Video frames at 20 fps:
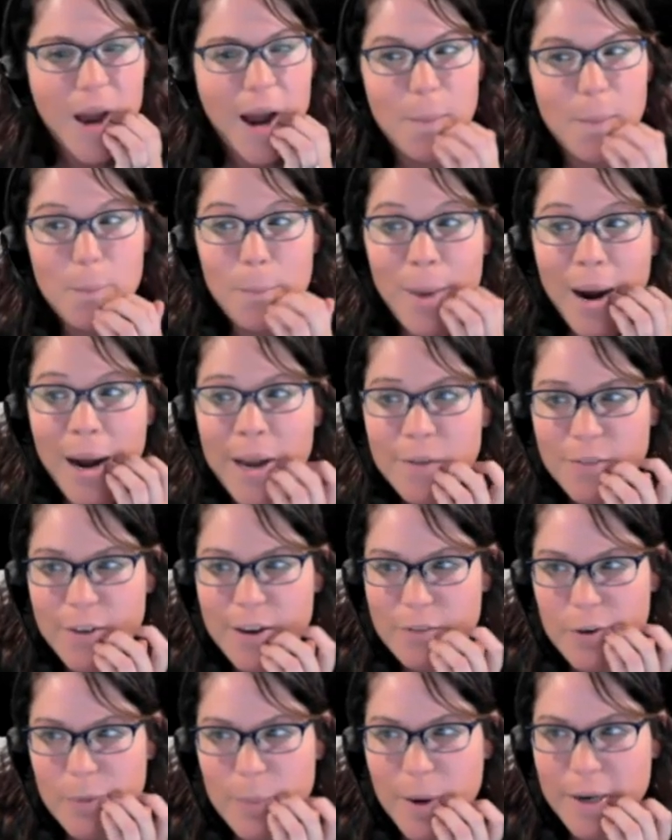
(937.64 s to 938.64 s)
my
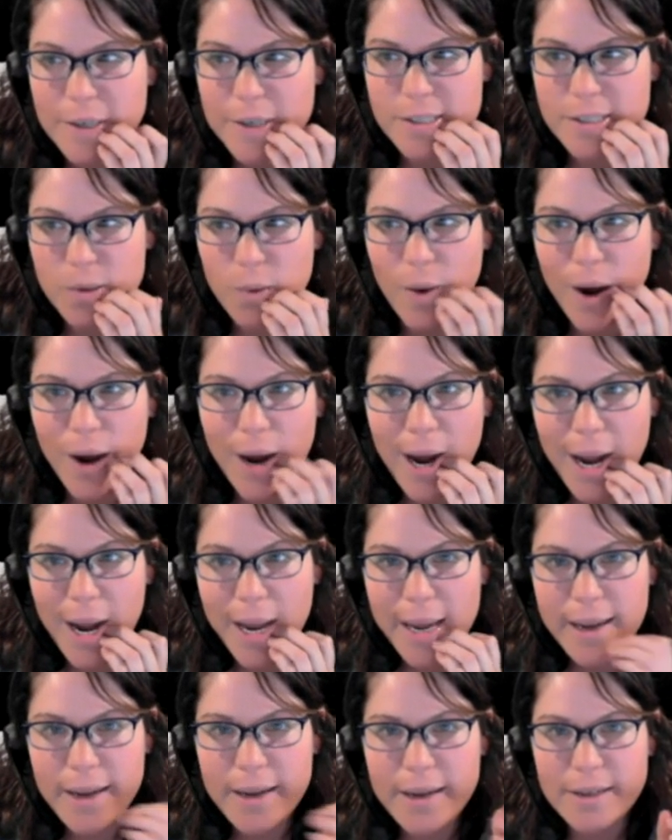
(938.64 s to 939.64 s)
favorite part so
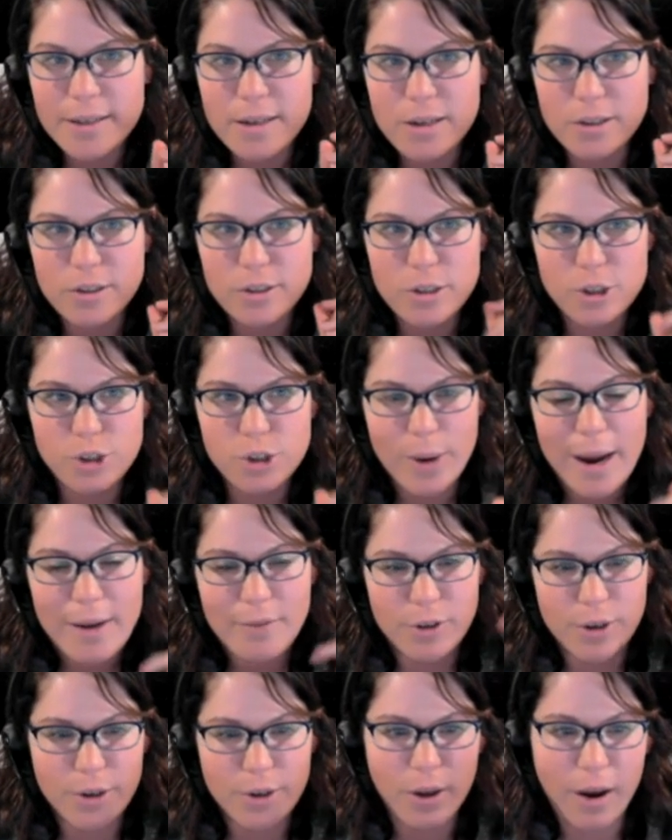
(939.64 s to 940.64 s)
I
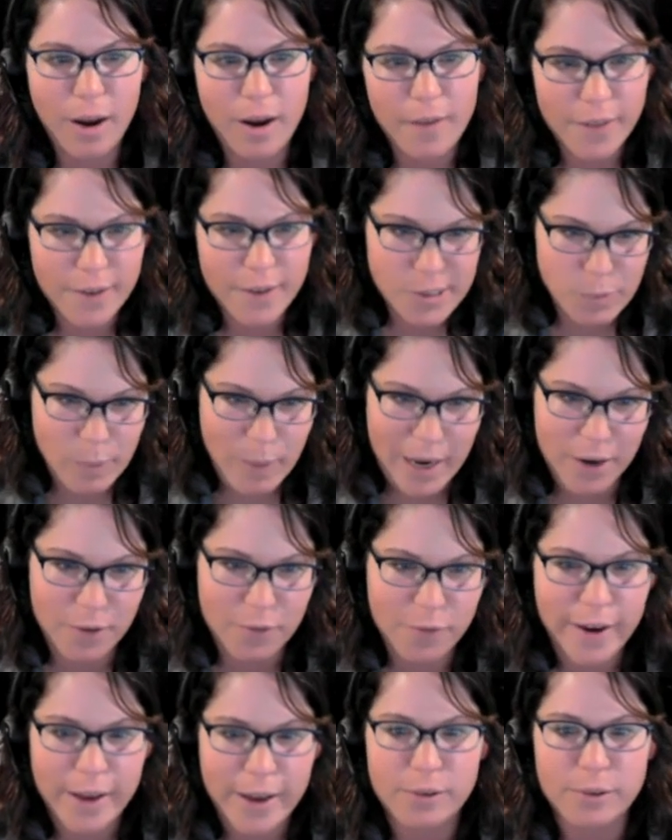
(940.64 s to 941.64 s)
travel on the Spain
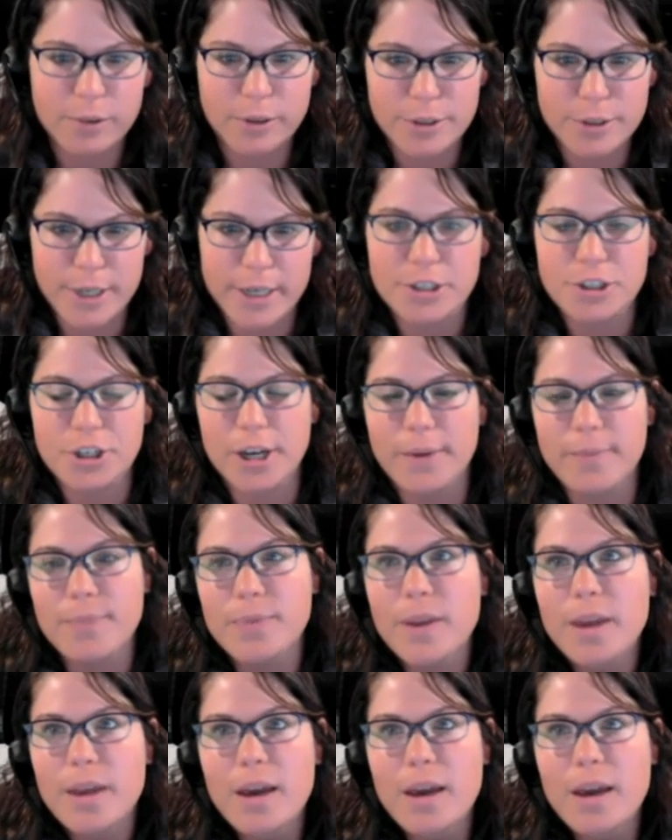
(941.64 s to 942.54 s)
final rotation.